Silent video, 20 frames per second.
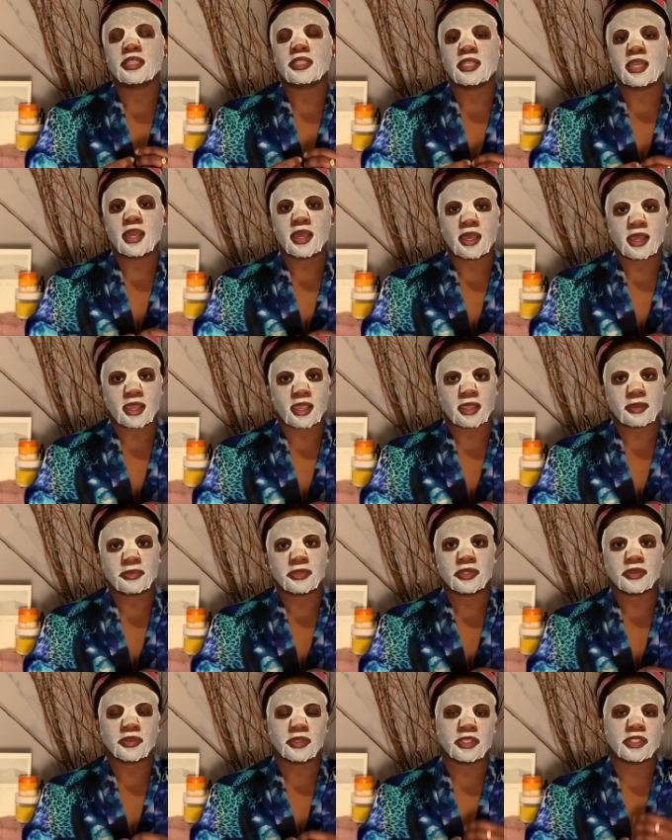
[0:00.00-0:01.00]
time
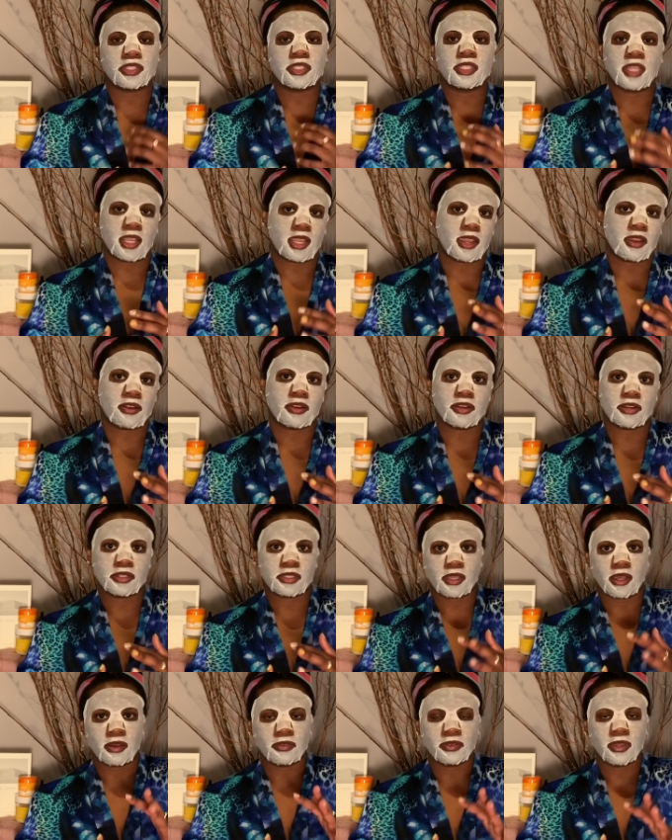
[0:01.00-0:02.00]
to really just take care of
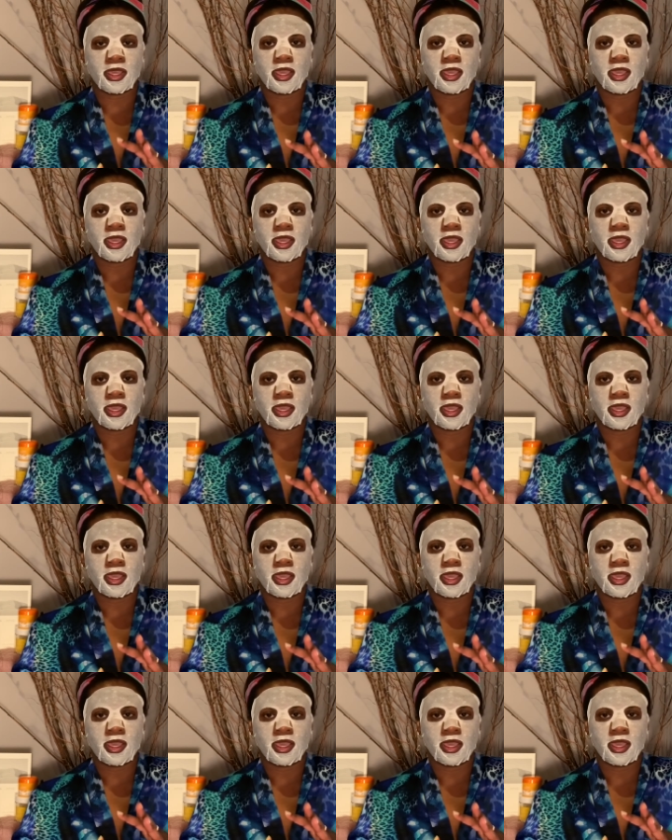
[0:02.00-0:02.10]
yourself.